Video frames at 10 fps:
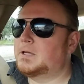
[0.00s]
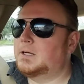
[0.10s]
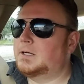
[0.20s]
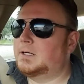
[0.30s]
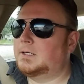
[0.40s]

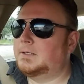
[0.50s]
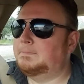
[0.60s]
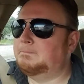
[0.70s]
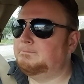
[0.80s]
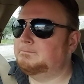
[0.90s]
Um,
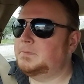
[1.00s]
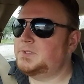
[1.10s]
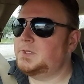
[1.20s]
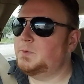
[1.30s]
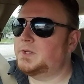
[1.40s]

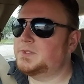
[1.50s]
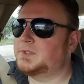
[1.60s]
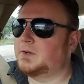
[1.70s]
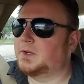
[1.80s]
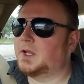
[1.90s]
let's see, what else is
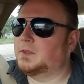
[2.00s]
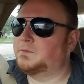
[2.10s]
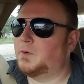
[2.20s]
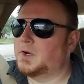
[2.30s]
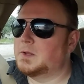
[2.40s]
there in
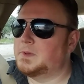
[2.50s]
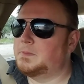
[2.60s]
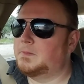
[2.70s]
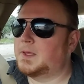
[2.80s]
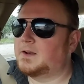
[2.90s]
California to be
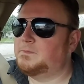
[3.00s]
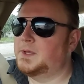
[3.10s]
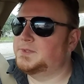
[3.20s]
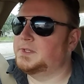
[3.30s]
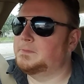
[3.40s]
kind of
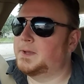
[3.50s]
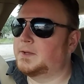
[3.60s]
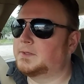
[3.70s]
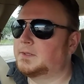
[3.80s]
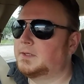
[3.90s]
pissy
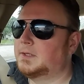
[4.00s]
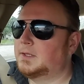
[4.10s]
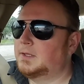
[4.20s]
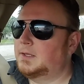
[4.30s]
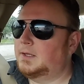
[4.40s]
about?
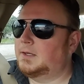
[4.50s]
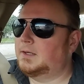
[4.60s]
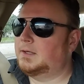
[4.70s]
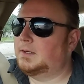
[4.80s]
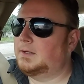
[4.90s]

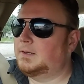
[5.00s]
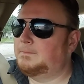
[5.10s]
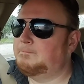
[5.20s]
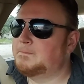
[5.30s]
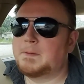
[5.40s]

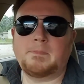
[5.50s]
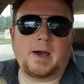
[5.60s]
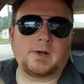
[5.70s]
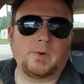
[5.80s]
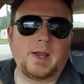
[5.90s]
Um,
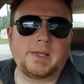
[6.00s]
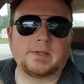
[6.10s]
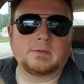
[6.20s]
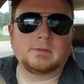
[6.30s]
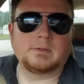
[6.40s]
Monterey.
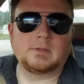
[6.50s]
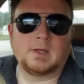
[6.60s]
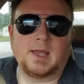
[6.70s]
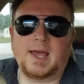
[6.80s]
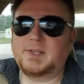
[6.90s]

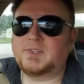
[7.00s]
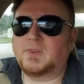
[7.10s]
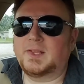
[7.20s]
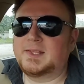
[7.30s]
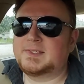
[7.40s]
I just
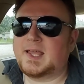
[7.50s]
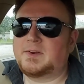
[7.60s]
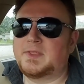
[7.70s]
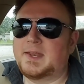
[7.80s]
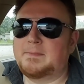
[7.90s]
don't like the
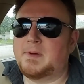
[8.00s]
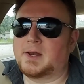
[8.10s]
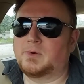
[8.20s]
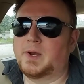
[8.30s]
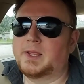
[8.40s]
sound of the name
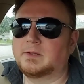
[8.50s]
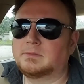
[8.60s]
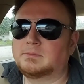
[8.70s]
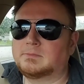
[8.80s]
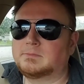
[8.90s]
Monterey.
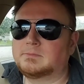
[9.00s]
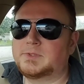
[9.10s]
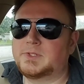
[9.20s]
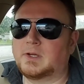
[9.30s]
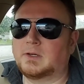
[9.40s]

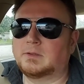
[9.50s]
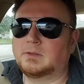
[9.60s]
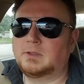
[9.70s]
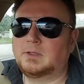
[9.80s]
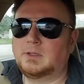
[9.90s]
So...
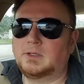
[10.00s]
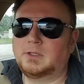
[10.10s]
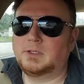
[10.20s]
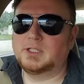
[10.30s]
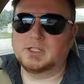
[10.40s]

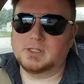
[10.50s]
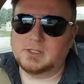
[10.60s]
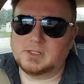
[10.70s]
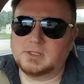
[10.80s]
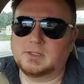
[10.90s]

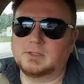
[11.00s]
grr.